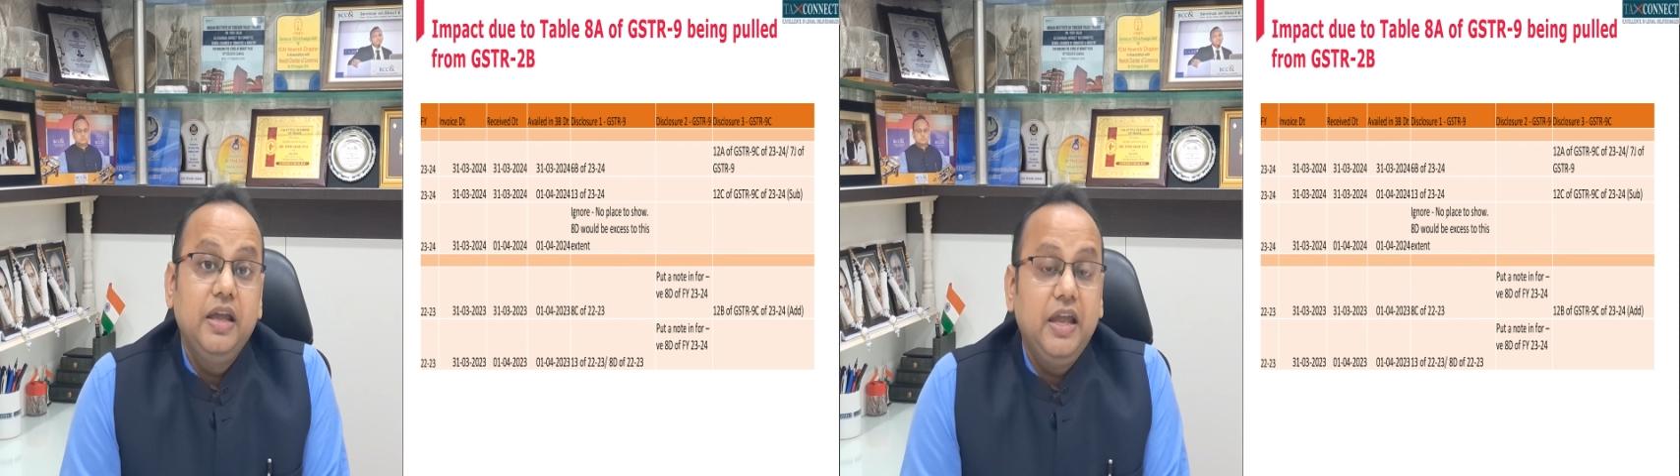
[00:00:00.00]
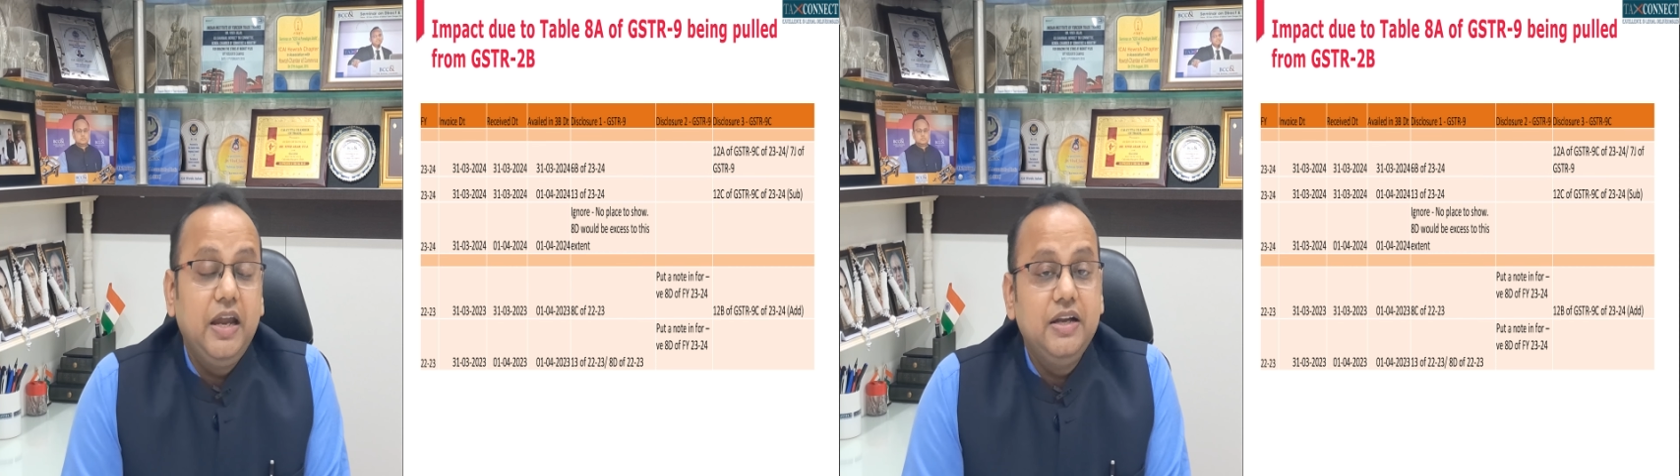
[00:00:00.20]

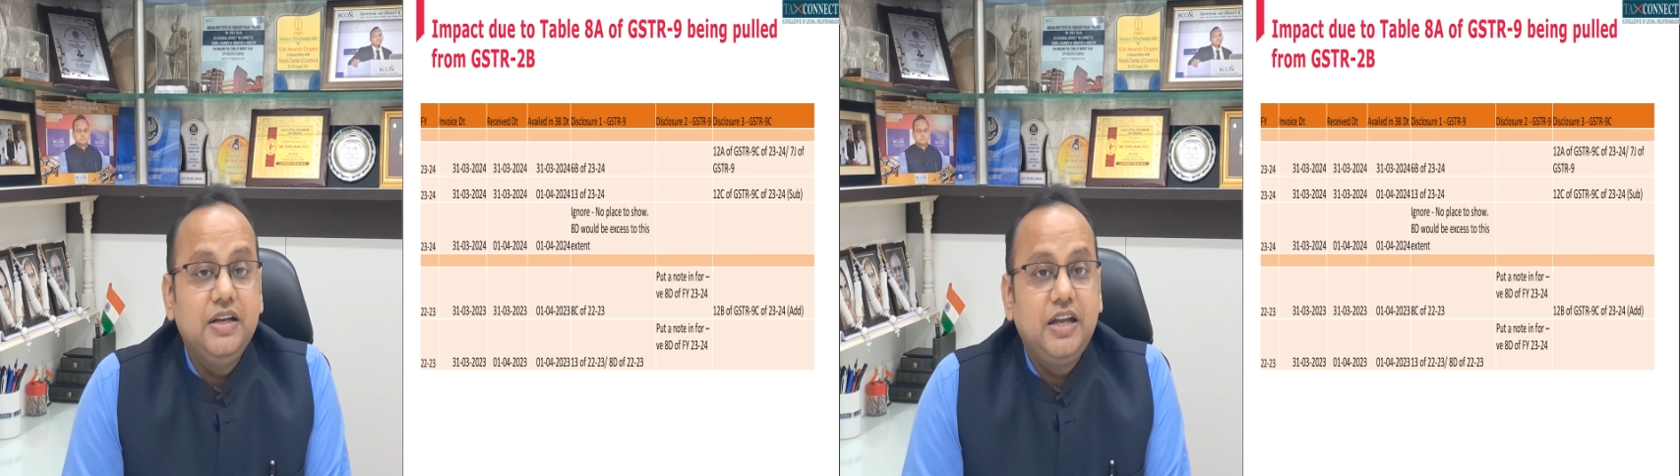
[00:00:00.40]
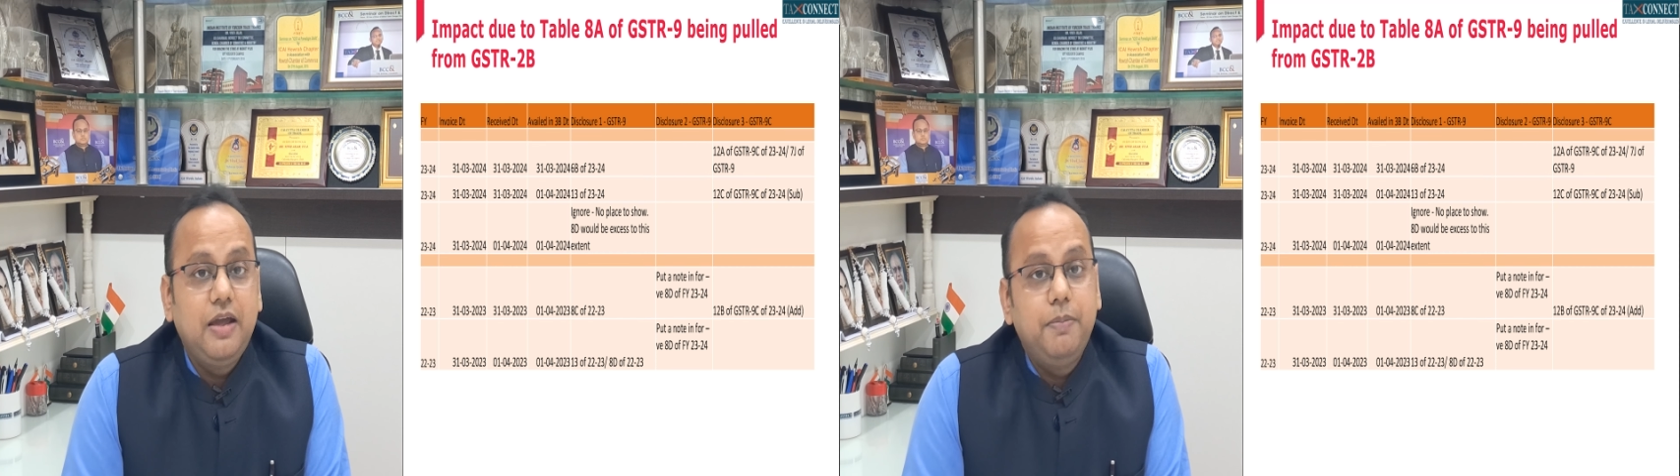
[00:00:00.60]

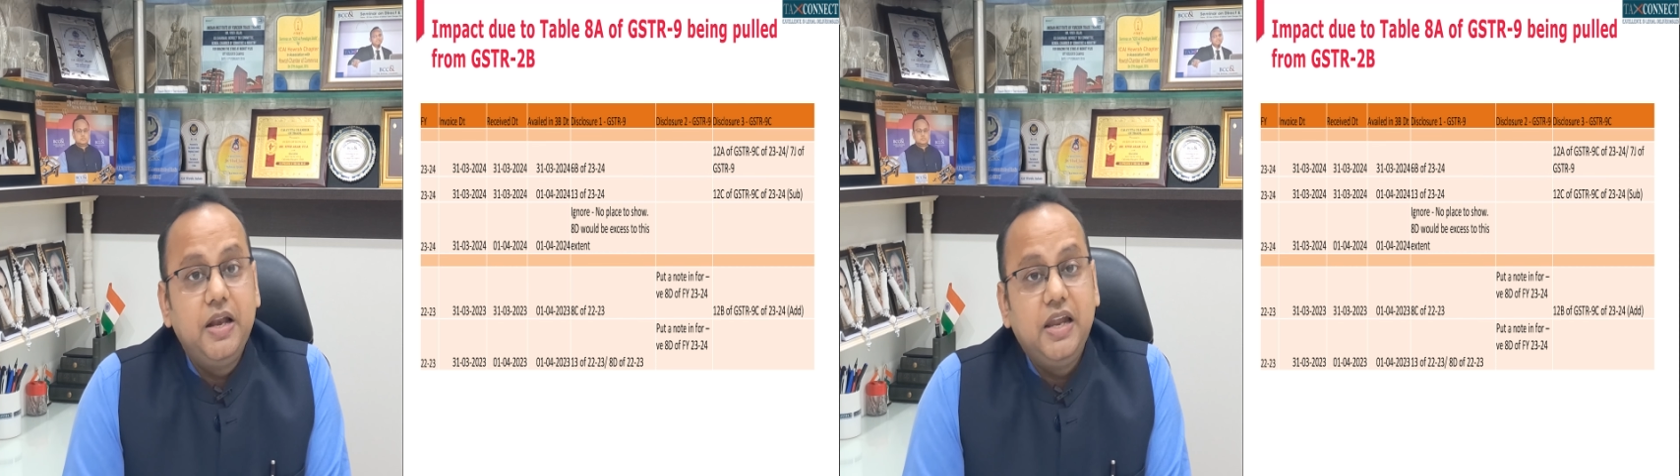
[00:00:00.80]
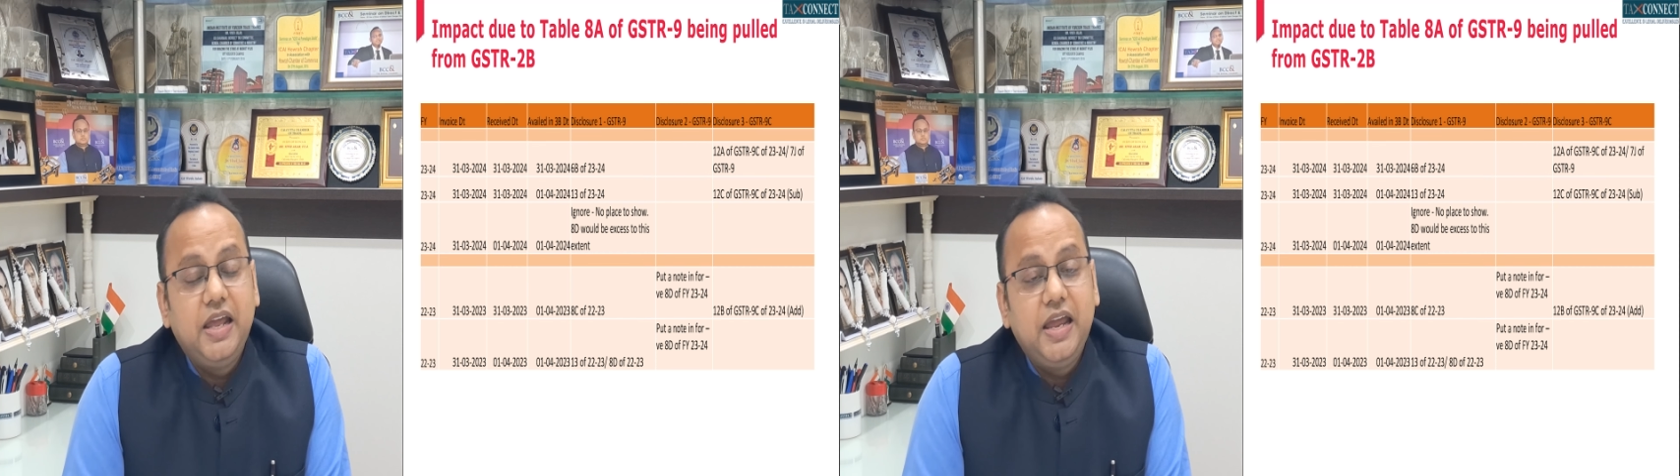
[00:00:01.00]
in
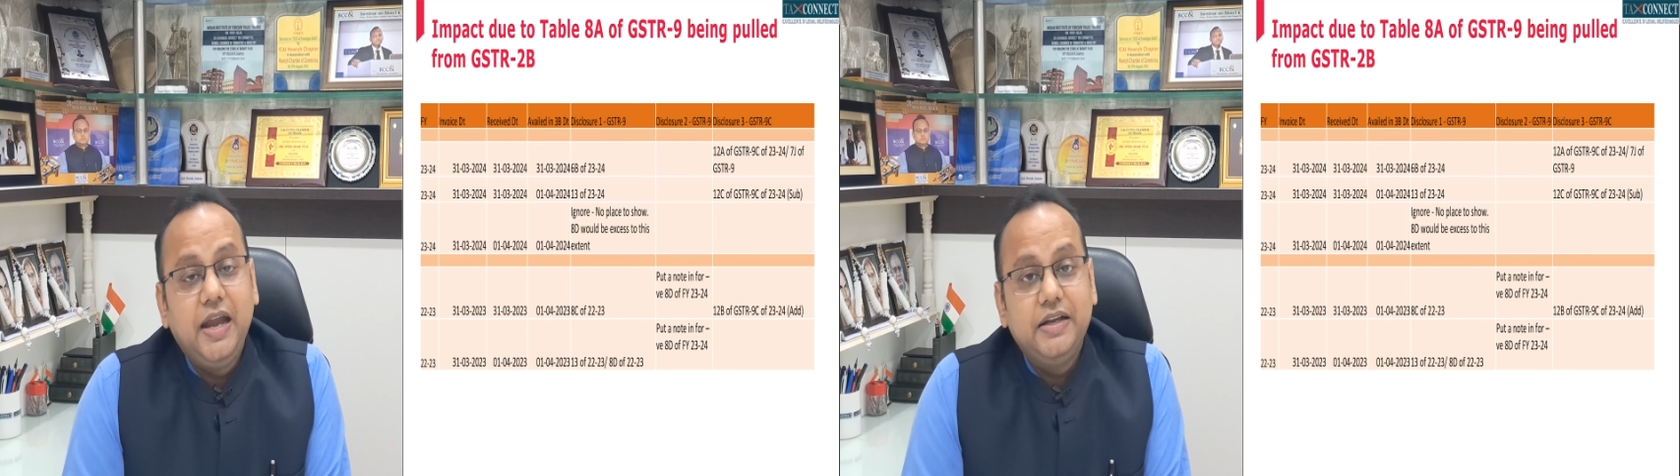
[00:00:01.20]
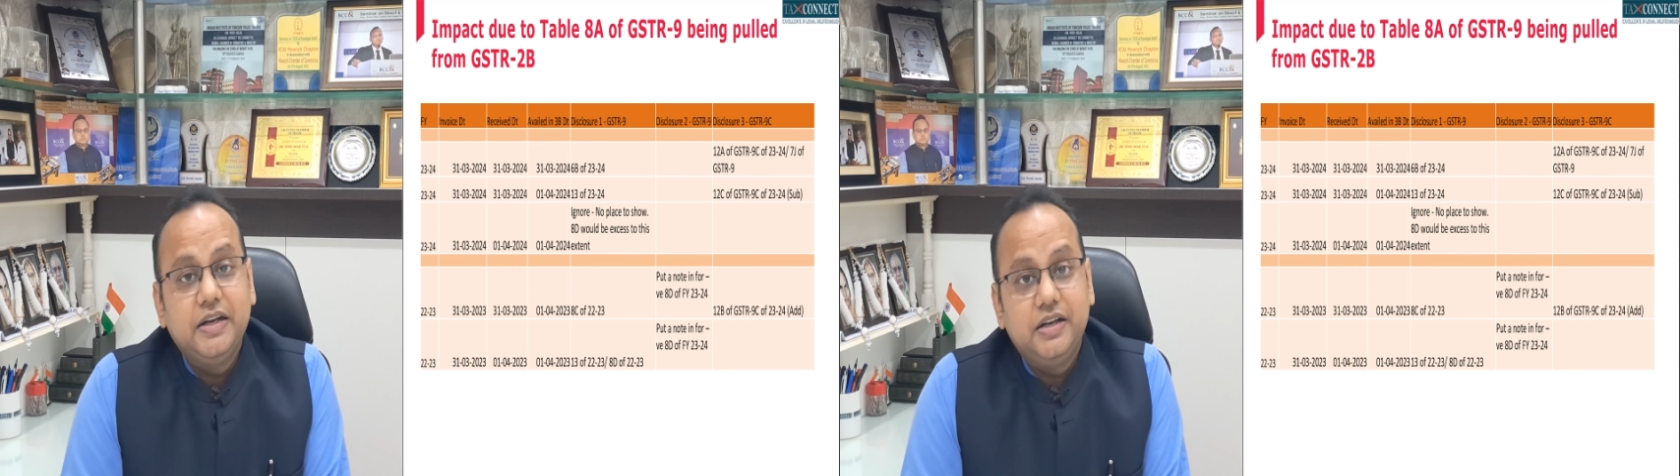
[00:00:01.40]
table
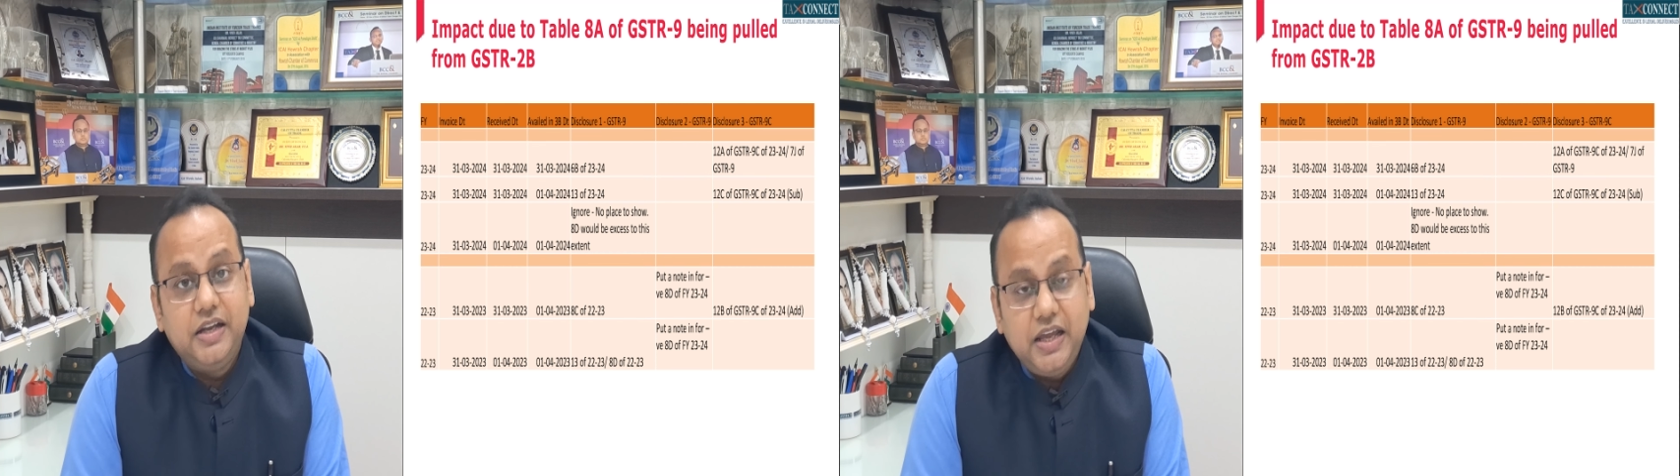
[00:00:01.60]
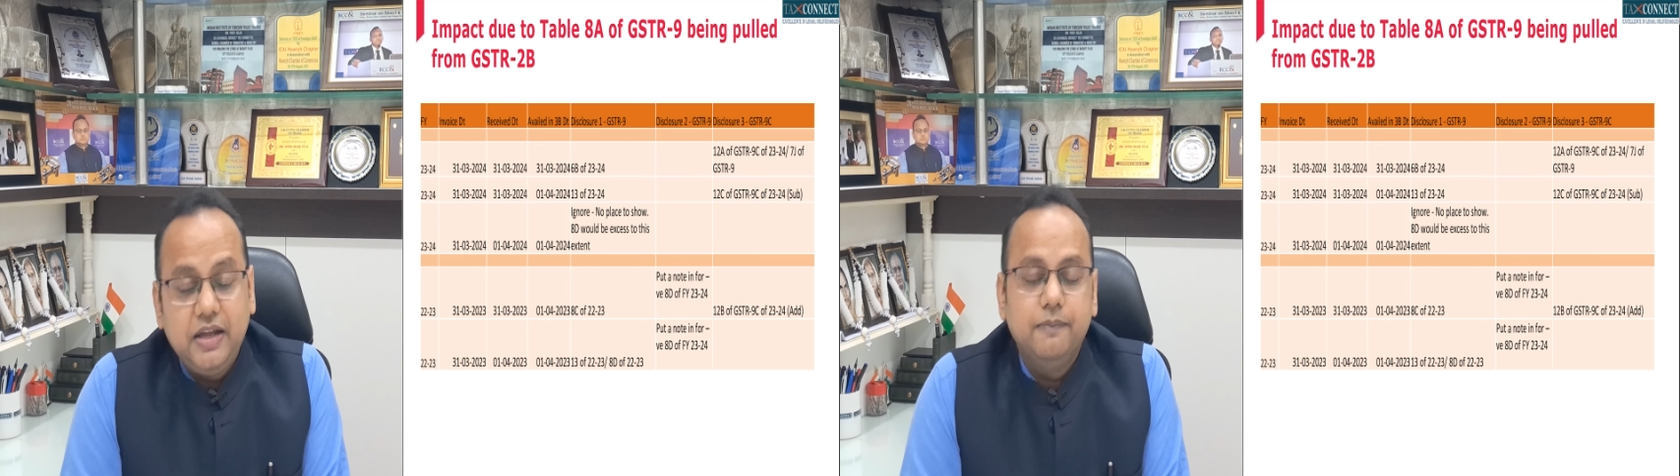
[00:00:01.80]

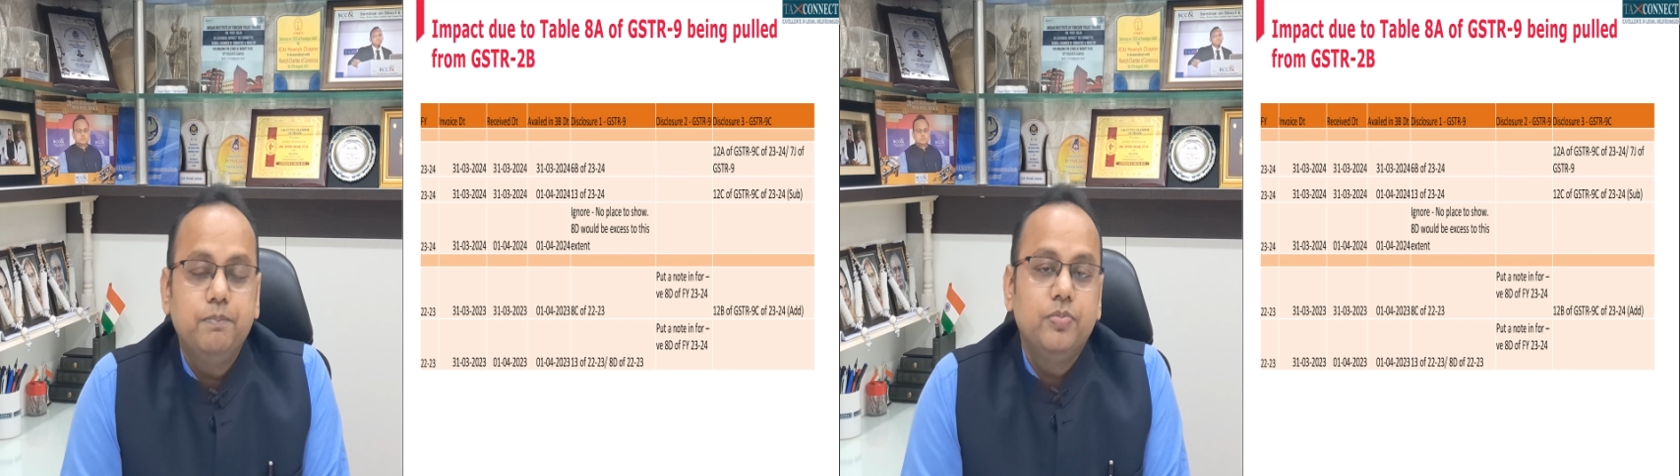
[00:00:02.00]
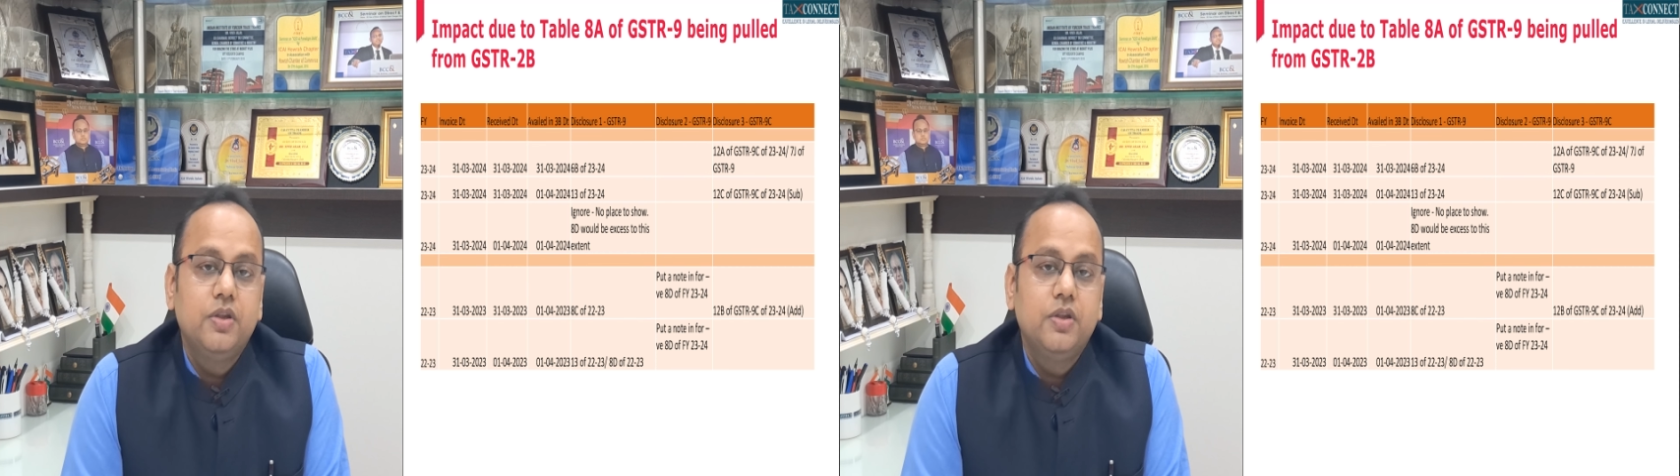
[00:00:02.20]
8D